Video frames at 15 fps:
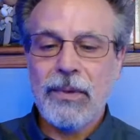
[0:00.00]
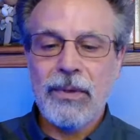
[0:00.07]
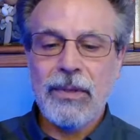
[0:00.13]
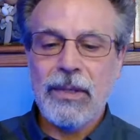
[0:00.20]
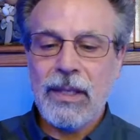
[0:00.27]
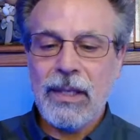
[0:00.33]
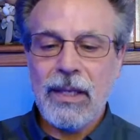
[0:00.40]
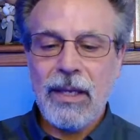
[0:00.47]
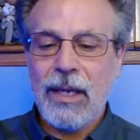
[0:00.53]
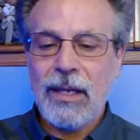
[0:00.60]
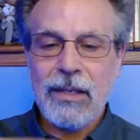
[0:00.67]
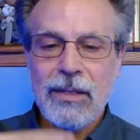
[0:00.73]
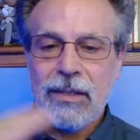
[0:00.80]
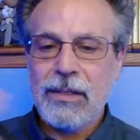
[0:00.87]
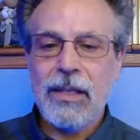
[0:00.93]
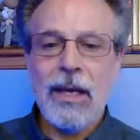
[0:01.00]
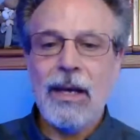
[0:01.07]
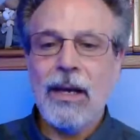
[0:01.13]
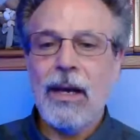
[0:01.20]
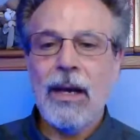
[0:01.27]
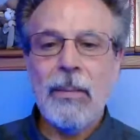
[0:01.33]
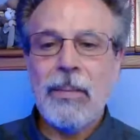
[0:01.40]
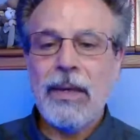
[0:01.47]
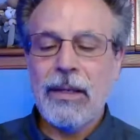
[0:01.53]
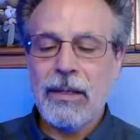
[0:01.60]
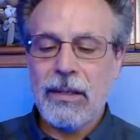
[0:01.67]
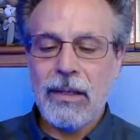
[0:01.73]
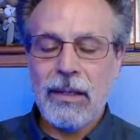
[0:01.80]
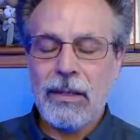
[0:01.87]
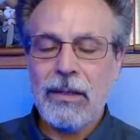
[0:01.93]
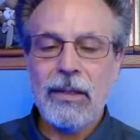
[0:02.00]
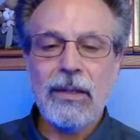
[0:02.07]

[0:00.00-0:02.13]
simpler to get it set up